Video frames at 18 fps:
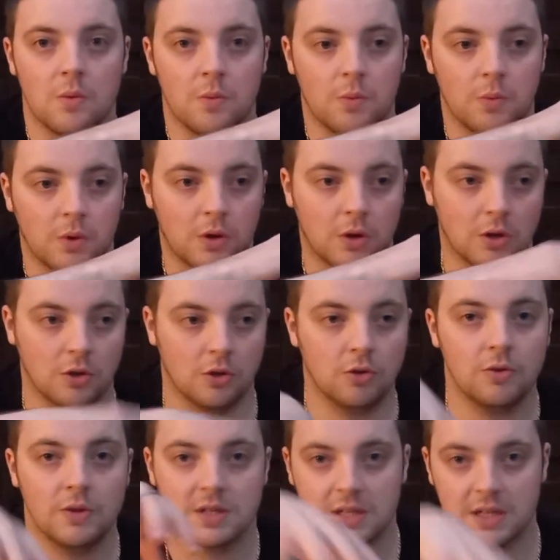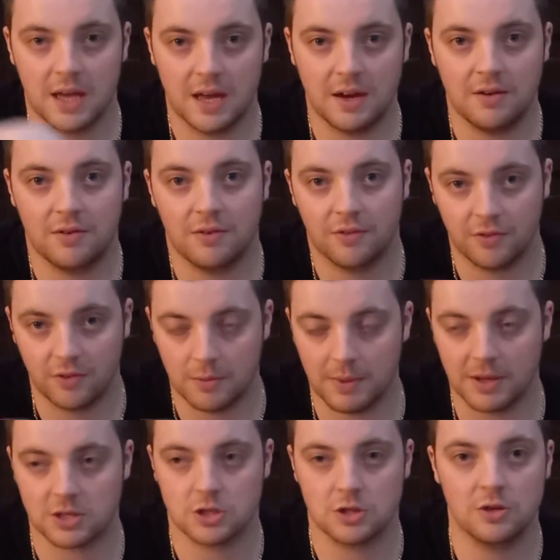we're going to do this again for the
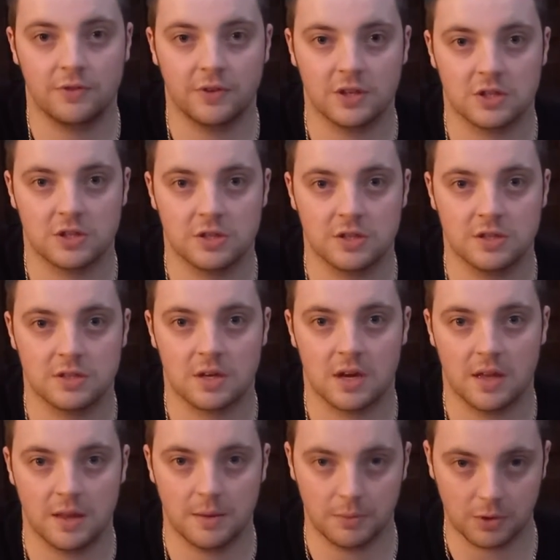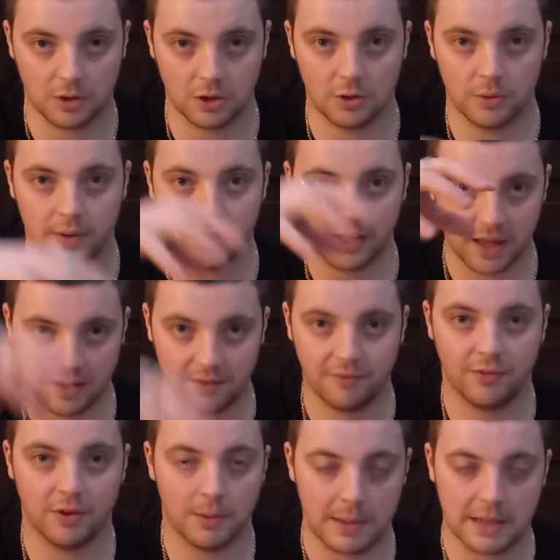match 2 fixtures, and then we're going to do it again
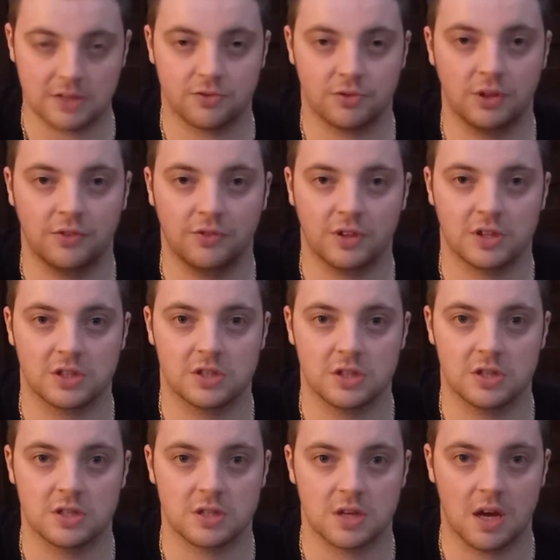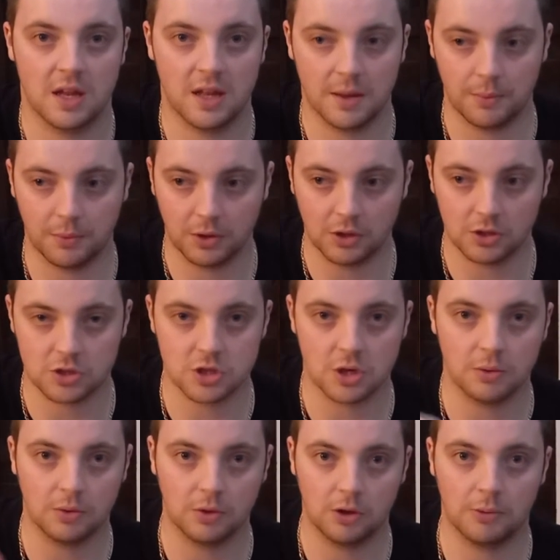for the match 3 fixtures, and then we're going to
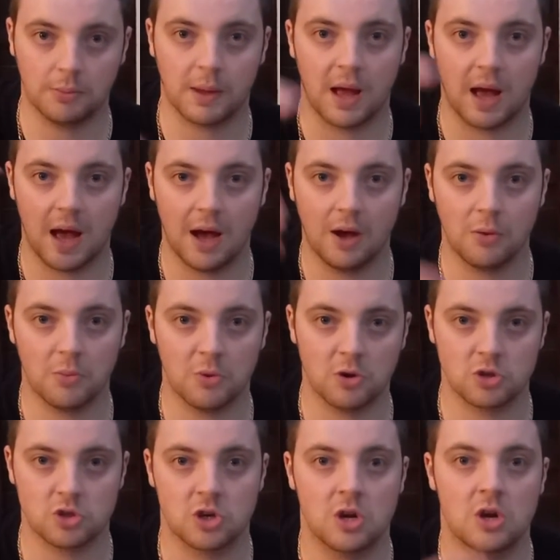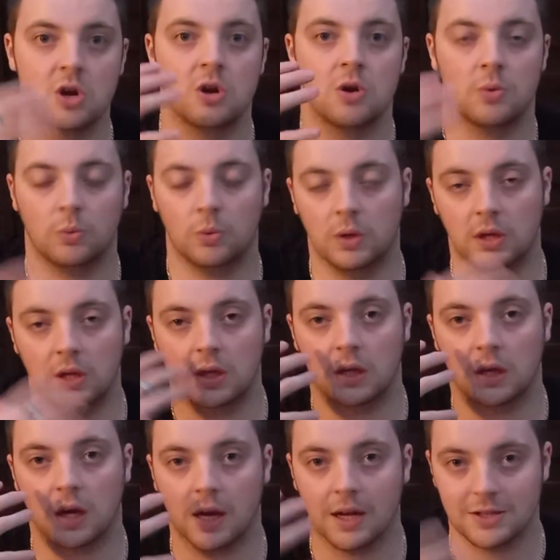total up how much
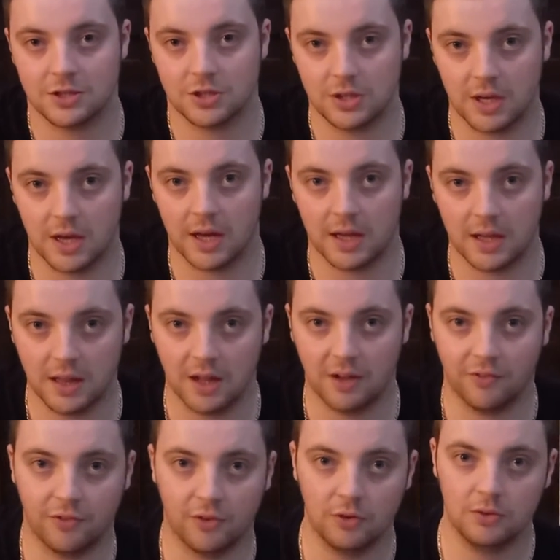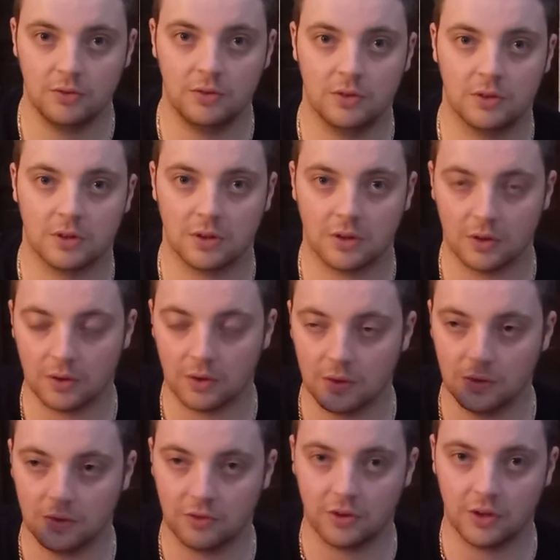we actually get in that fund
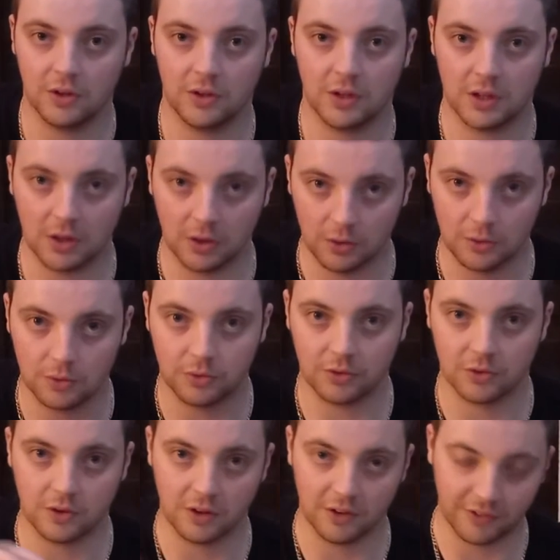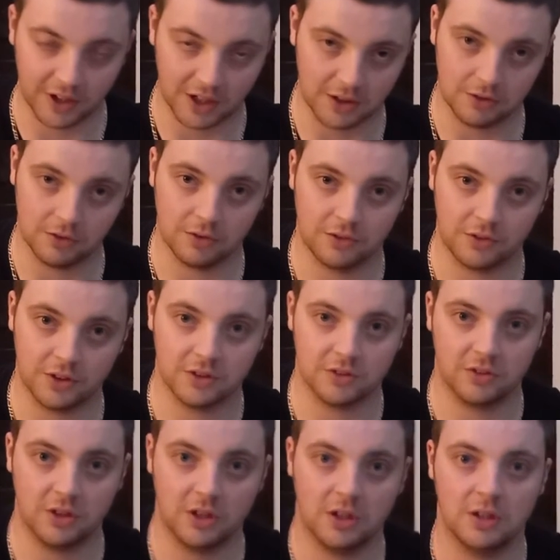until it goes to the final
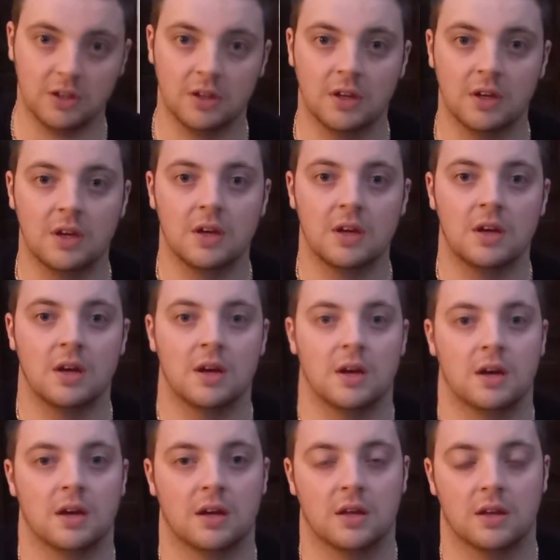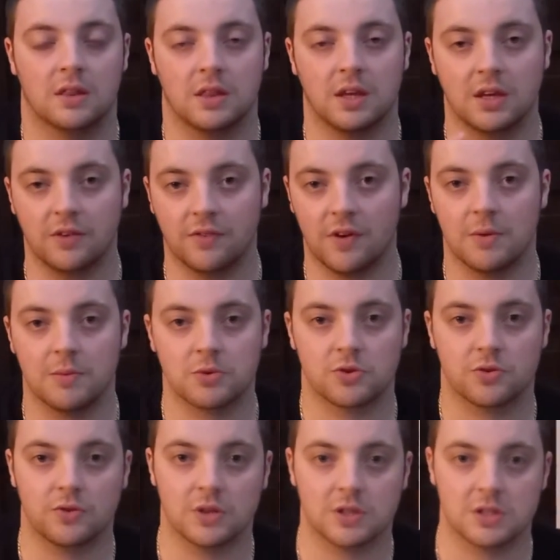16. Thank you very
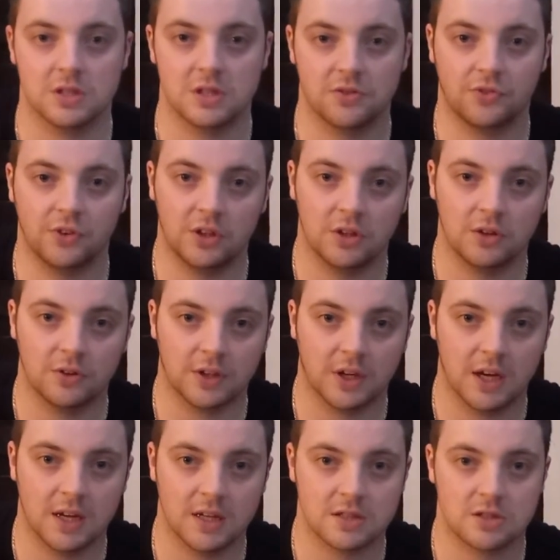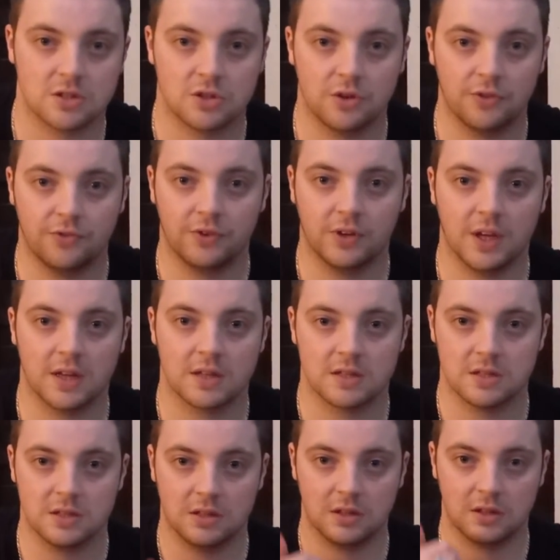much for watching this video, guys. Don't forget
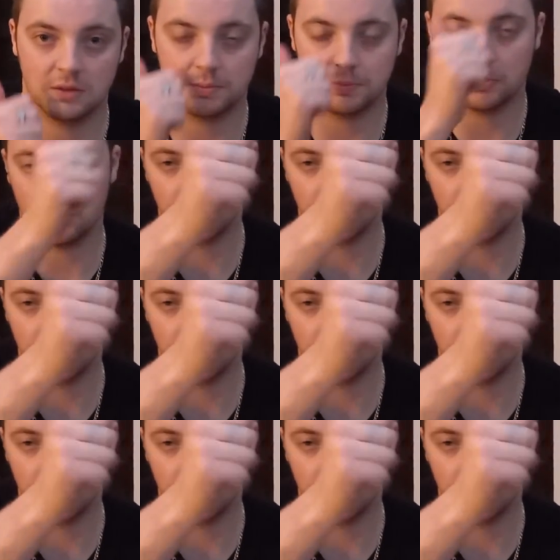to put